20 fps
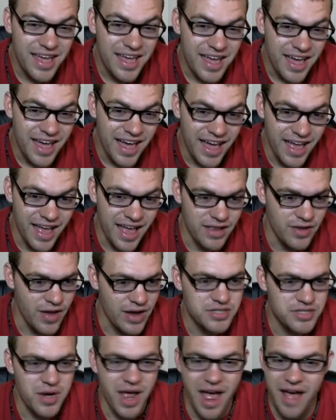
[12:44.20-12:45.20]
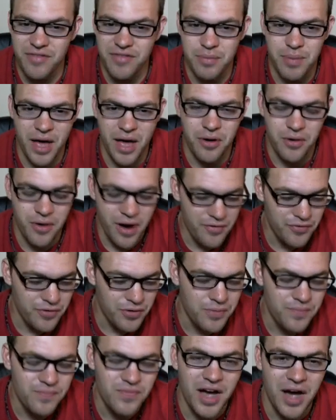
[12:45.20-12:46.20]
and you actually have the battle
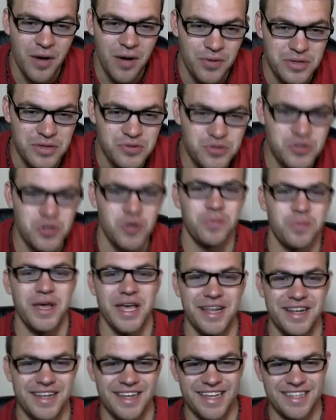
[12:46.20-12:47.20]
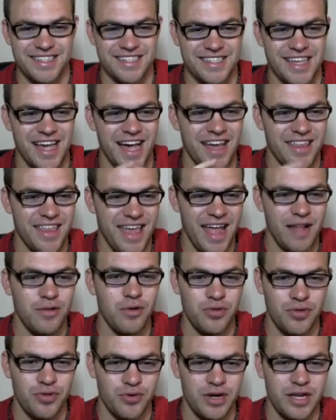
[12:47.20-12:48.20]
rifle, when you zoom in, it's the Halo
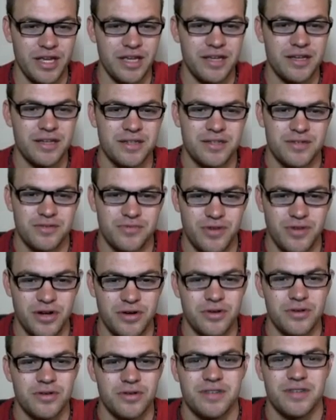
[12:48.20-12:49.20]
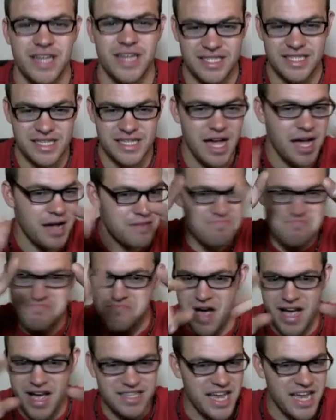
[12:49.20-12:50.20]
3 reticle. It's
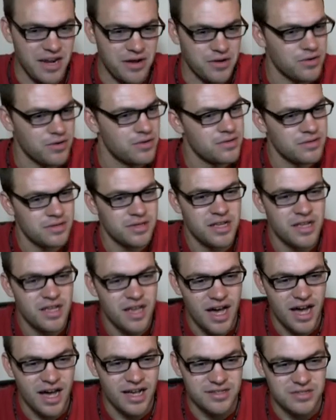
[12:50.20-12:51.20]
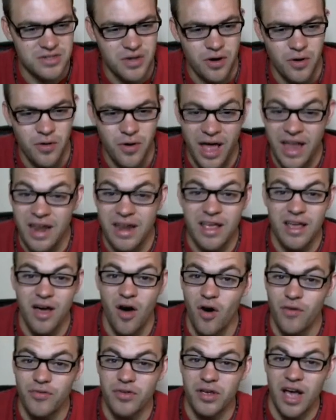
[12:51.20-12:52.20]
identical. So
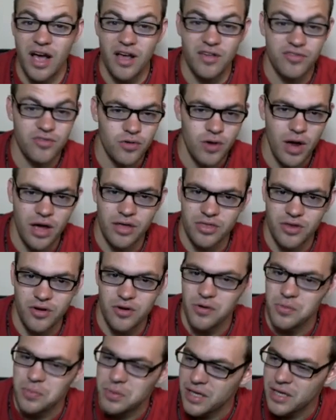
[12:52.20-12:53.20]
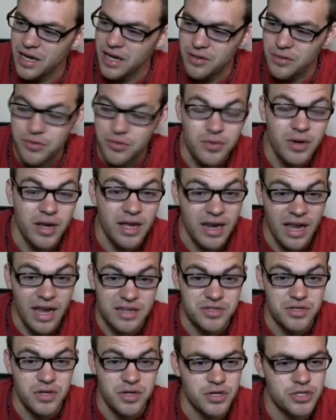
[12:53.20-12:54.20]
all of you guys who are out there who played Halo 3 and
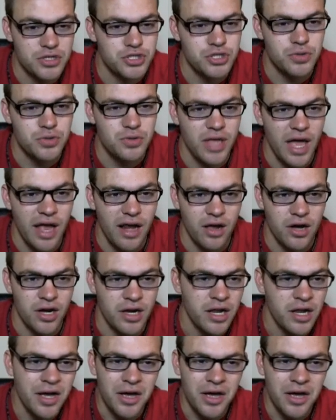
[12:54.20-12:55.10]
actually know how to shoot that gun,